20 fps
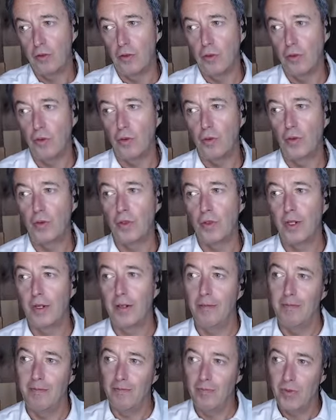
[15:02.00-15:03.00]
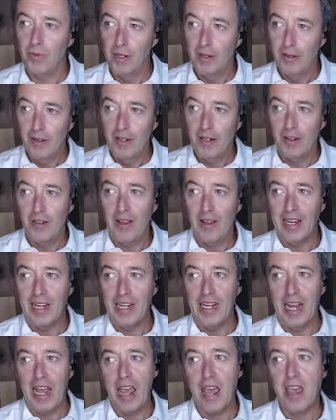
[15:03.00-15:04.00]
use
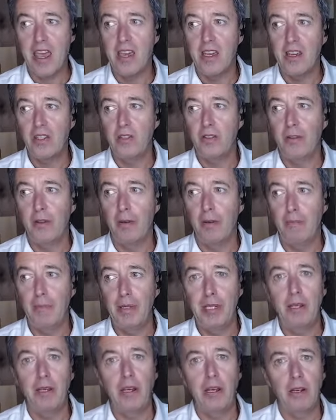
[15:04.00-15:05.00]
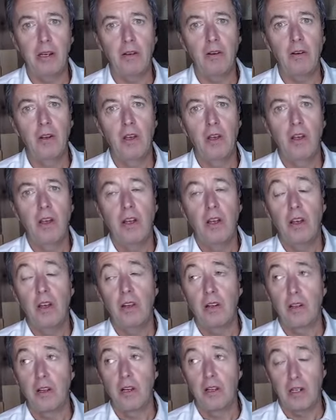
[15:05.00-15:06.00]
client A's being
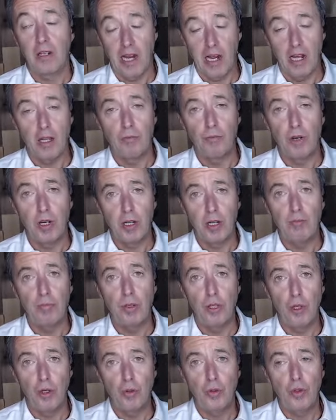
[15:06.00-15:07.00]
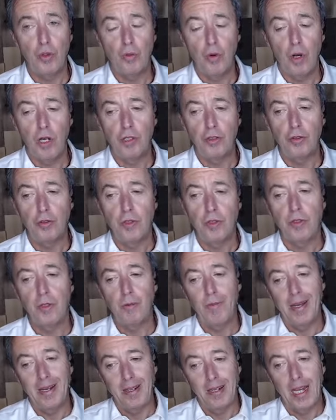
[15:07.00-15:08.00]
calibrated below 200,
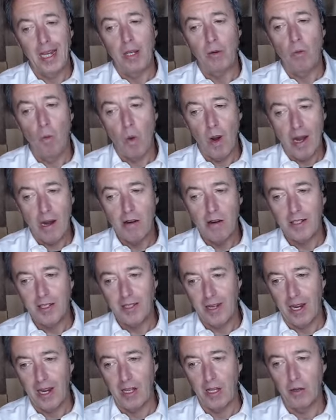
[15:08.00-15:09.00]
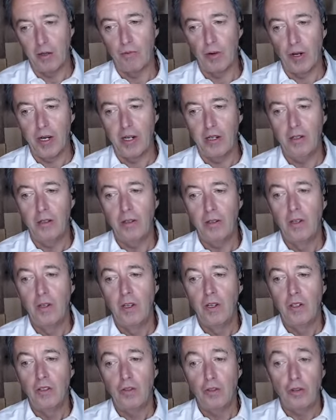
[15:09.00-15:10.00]
depending on where it's calibrated.
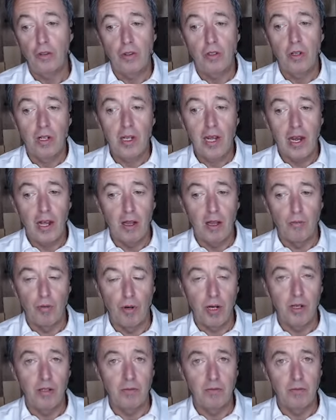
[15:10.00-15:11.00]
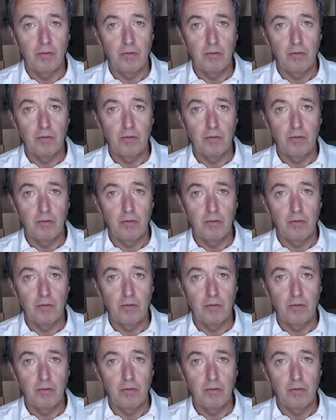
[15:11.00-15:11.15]
So you could calibrate